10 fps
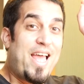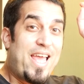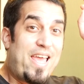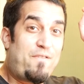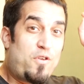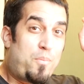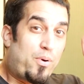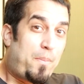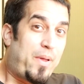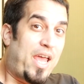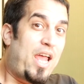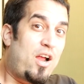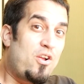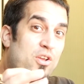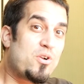if you
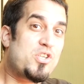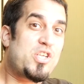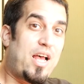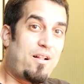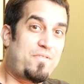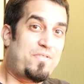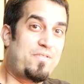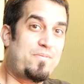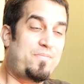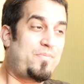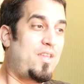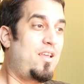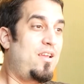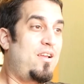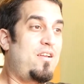prepare yourself
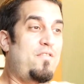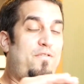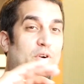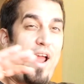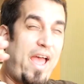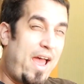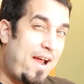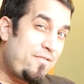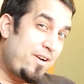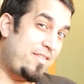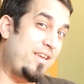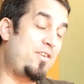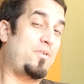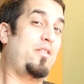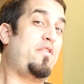for everything
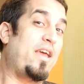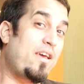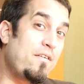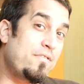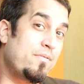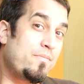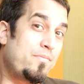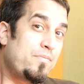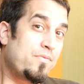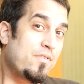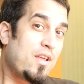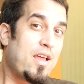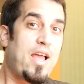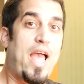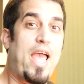you can think of,
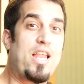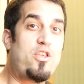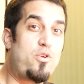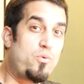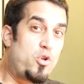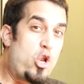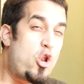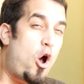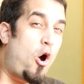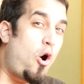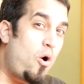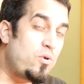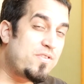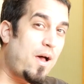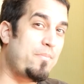and
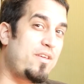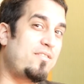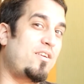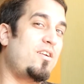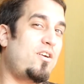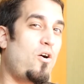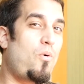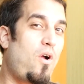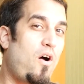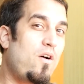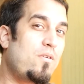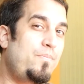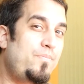something's going to go wrong,